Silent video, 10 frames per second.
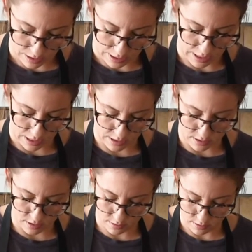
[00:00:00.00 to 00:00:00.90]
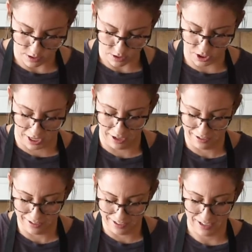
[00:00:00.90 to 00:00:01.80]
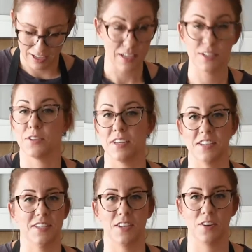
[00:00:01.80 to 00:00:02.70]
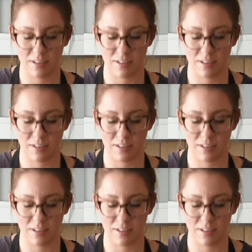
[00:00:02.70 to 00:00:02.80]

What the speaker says: And you can just do this. You don't